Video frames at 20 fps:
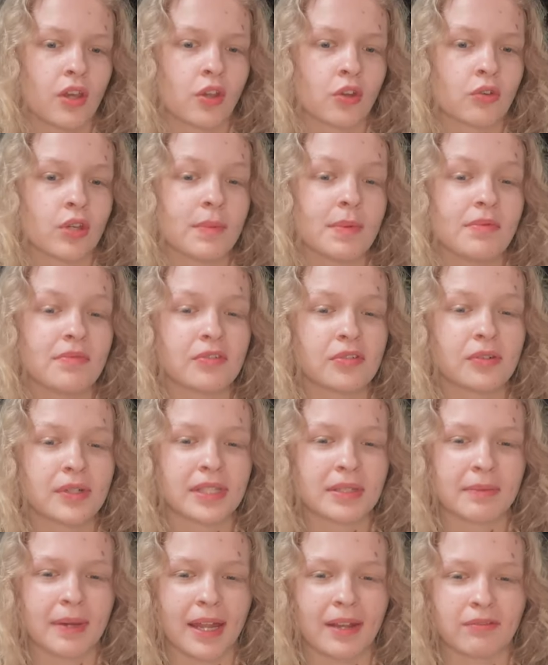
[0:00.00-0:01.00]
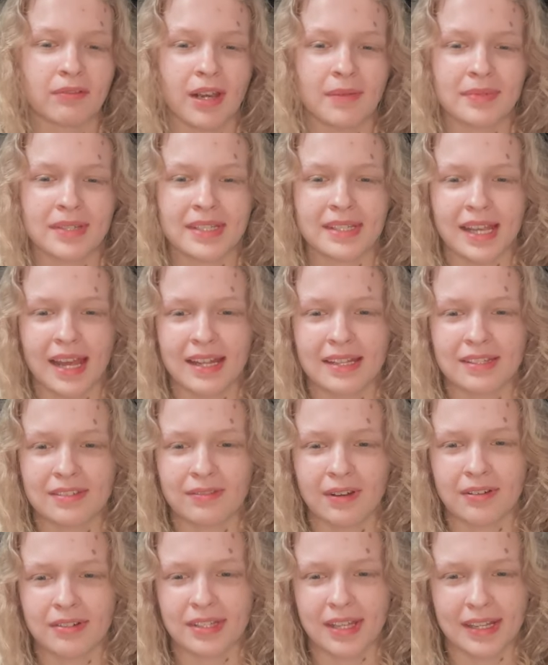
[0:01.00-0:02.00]
Creeping forward, the man wrapped his hands
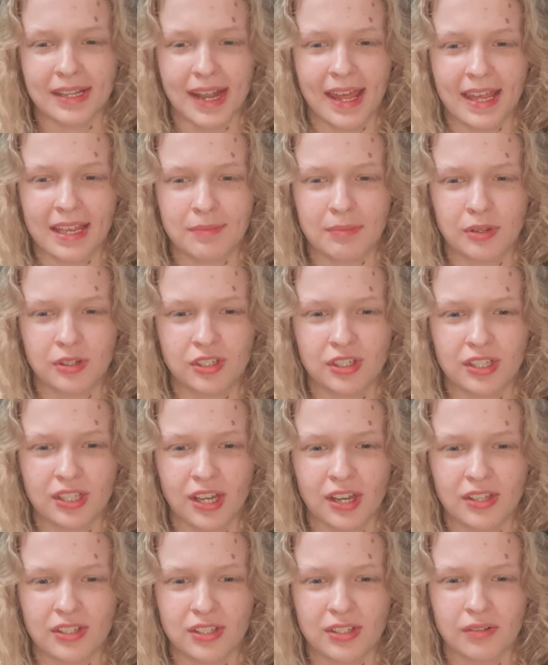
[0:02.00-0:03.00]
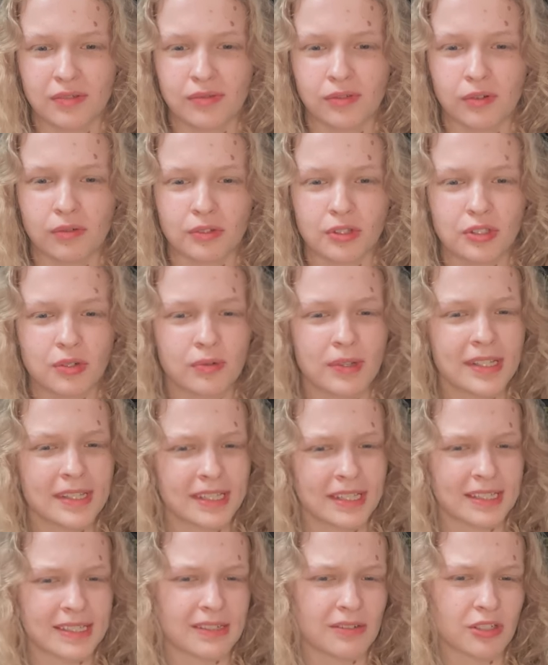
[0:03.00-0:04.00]
around her neck, pushing her to the floor and
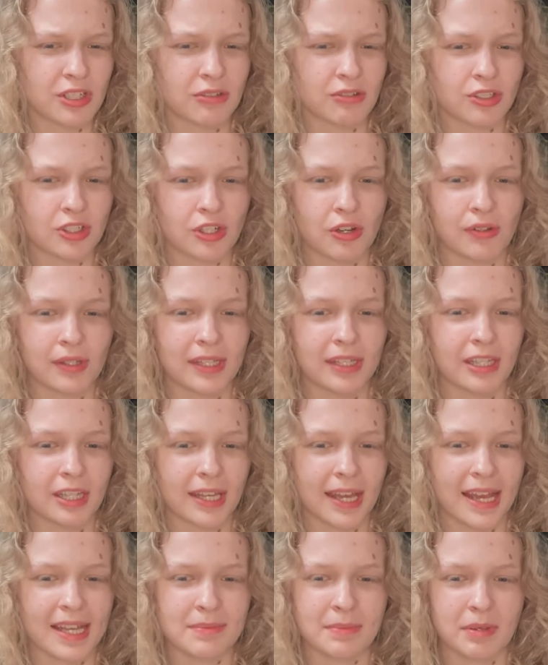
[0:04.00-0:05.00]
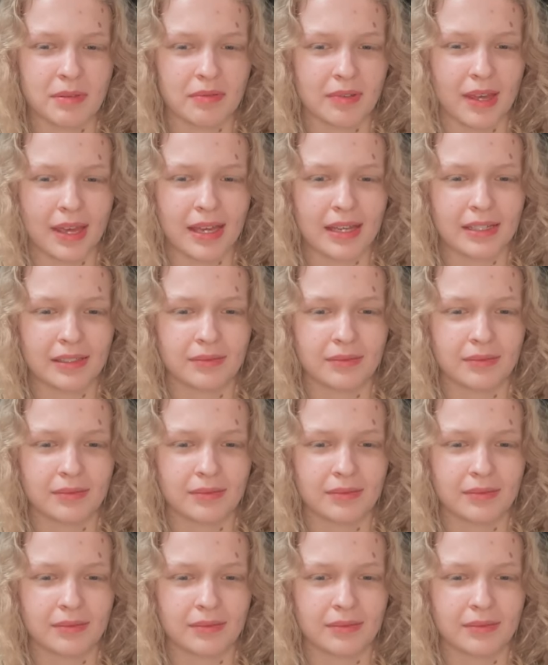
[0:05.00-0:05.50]
squeezing until she was choking and gasping for air.